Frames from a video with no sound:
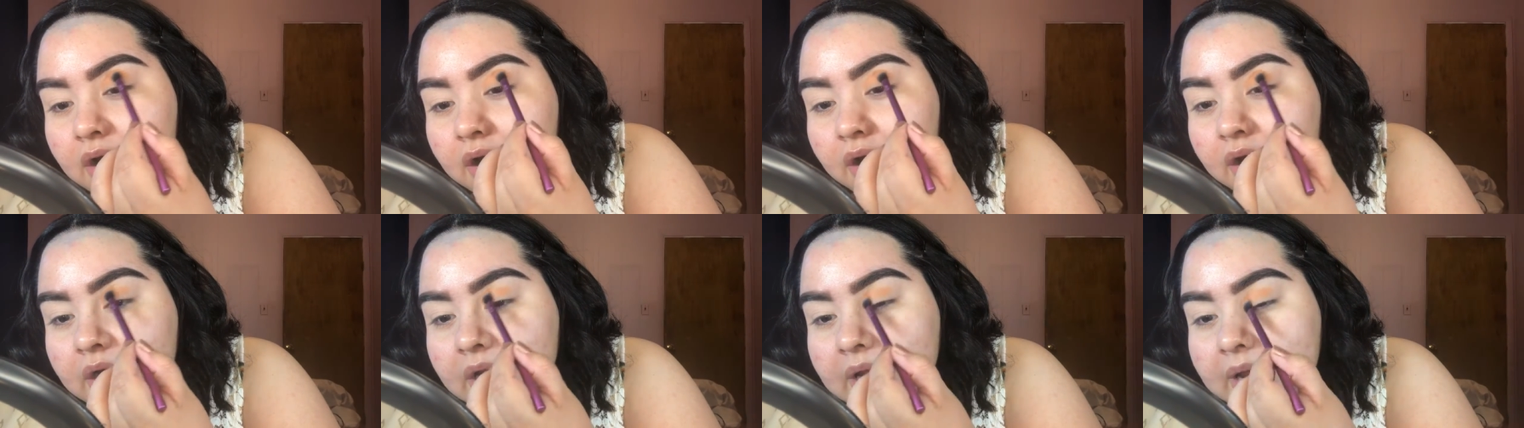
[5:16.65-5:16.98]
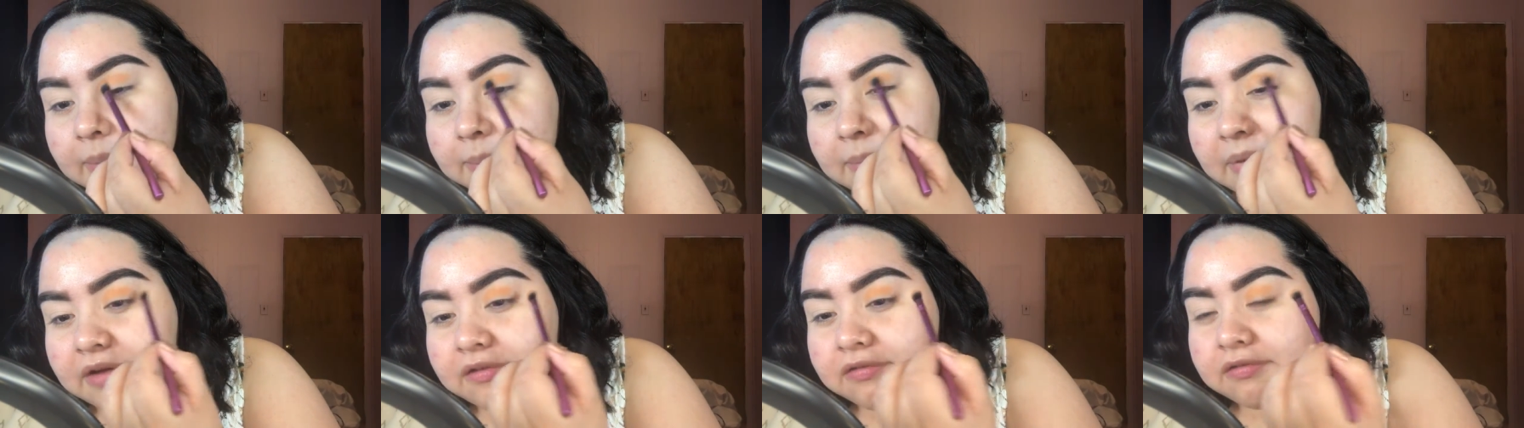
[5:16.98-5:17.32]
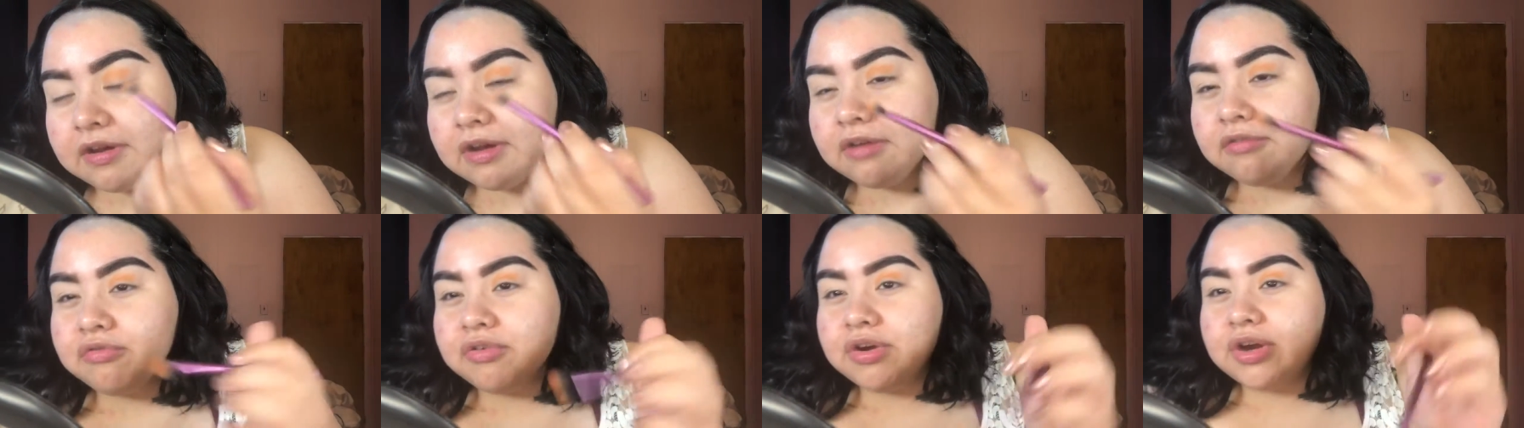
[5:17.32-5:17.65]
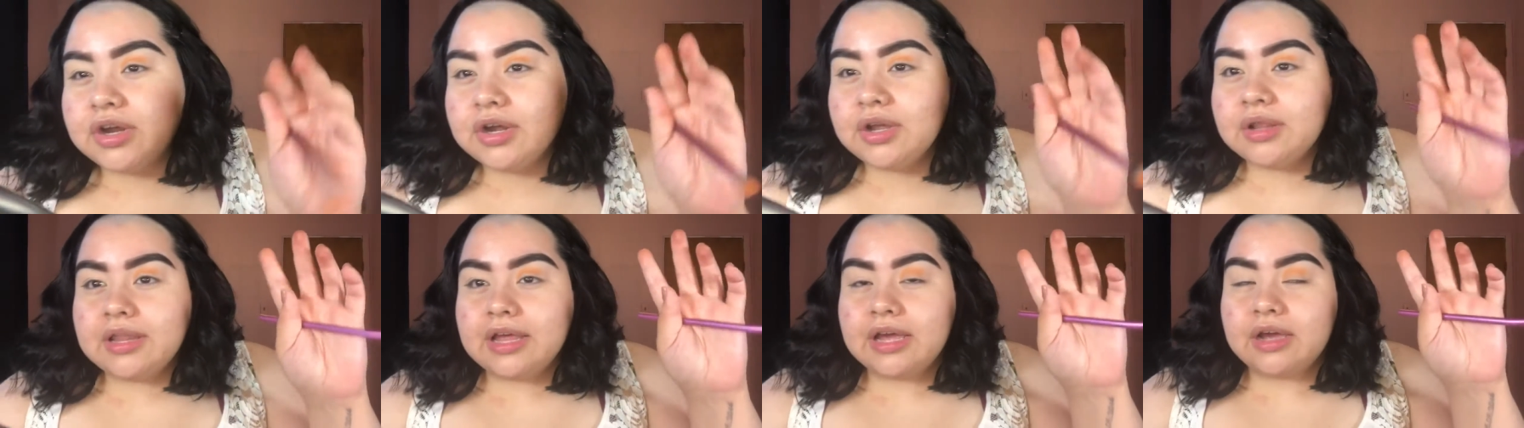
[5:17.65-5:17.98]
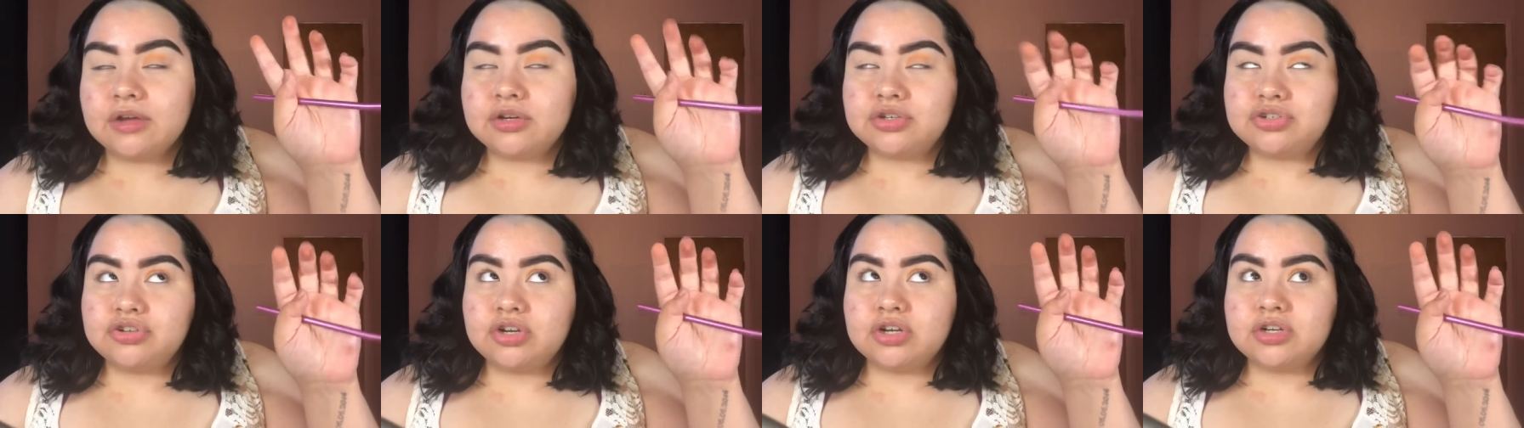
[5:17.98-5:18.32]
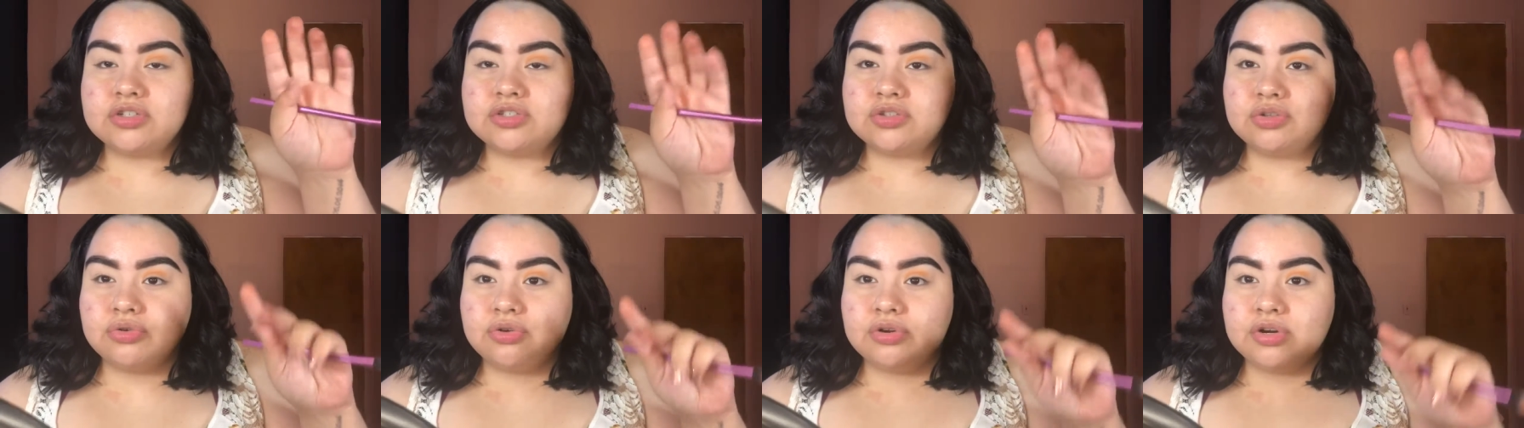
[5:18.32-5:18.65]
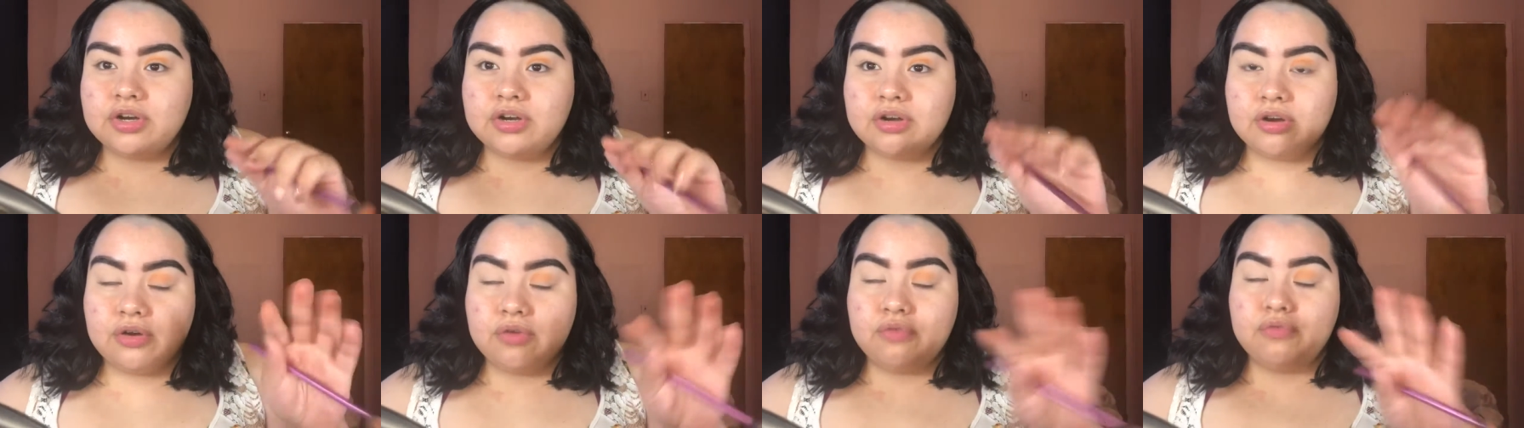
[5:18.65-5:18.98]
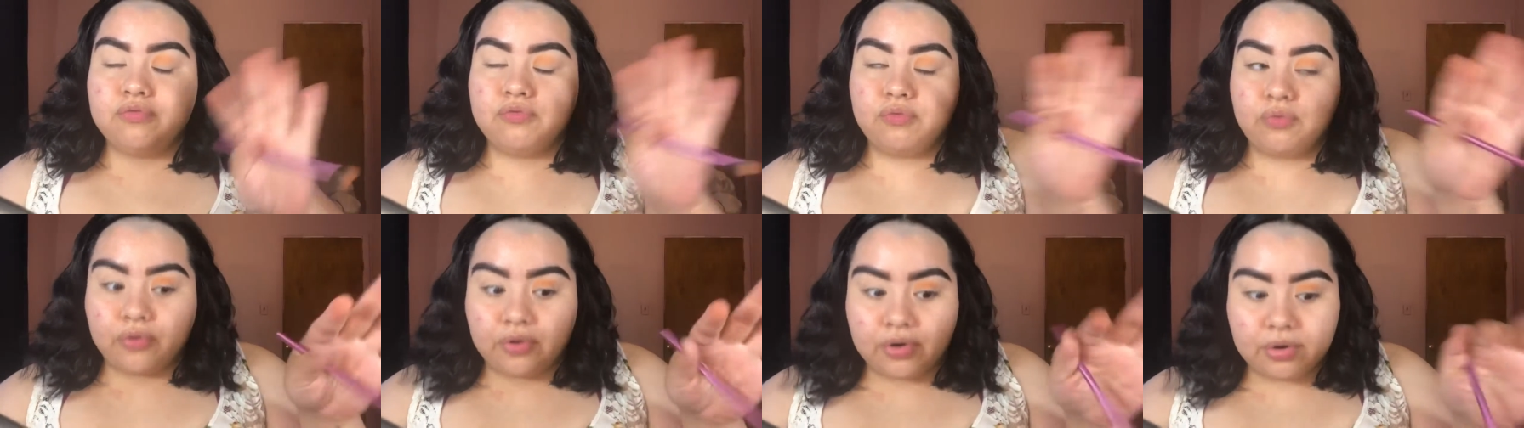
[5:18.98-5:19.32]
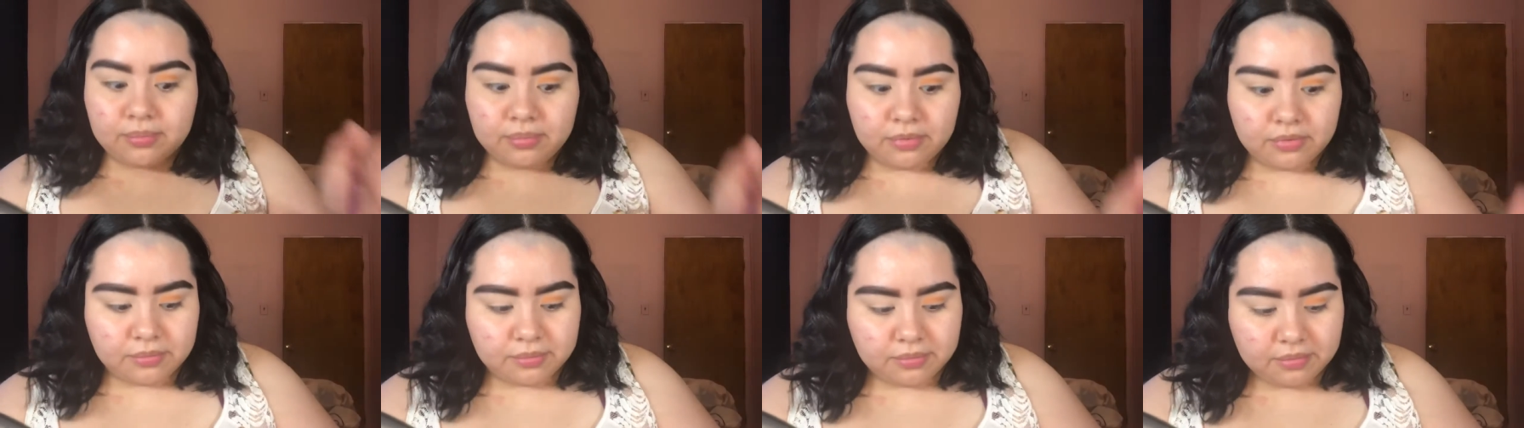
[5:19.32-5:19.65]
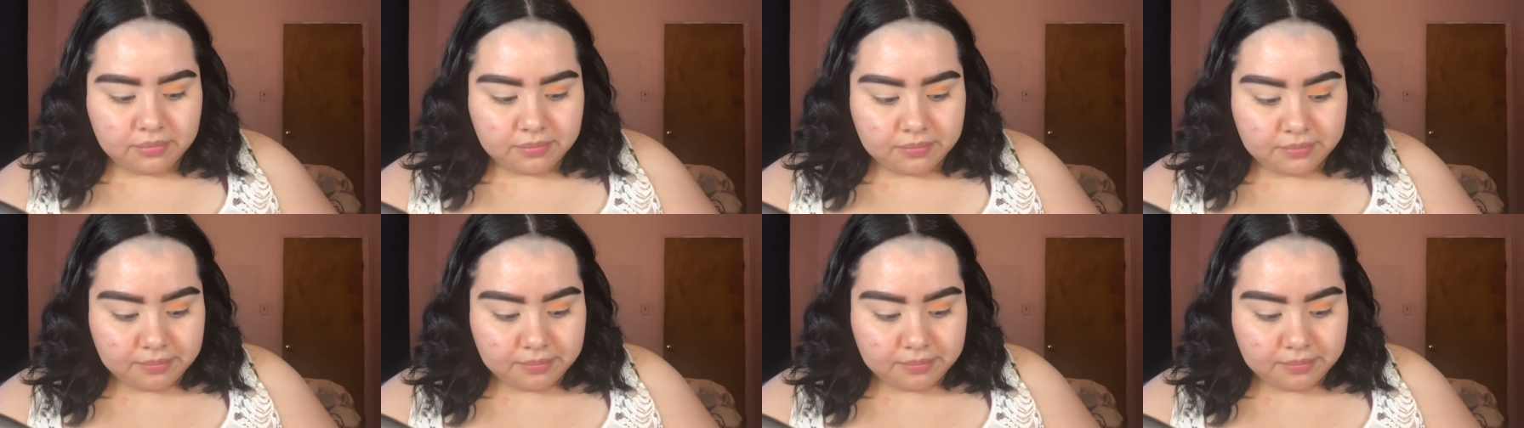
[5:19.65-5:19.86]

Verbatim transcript: are like my favorite like drugstore affordable